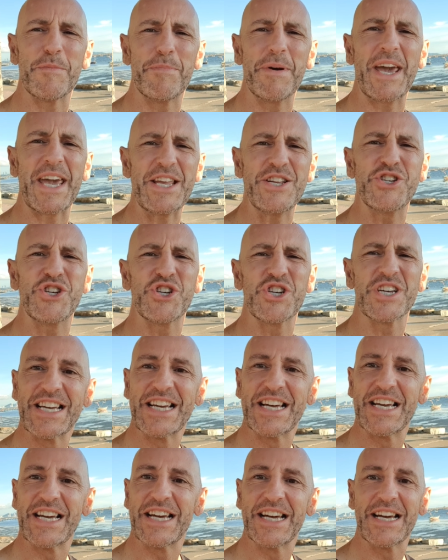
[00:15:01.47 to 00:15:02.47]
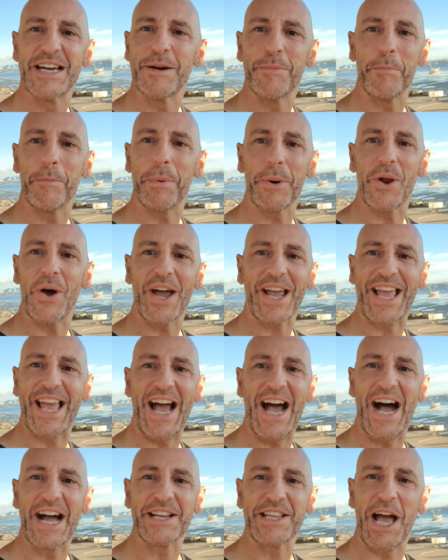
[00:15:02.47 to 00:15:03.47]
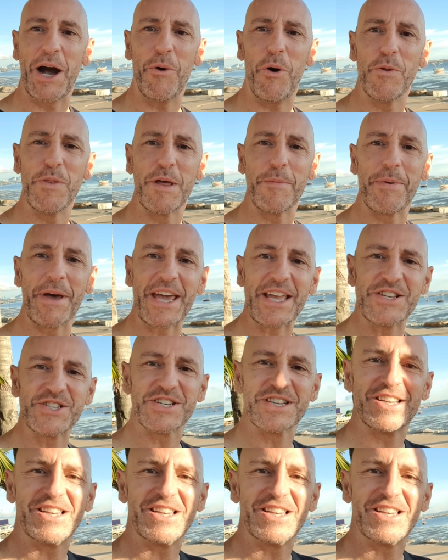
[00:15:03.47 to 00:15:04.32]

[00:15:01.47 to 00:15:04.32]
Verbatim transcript: the beach, but I can't go on the beach.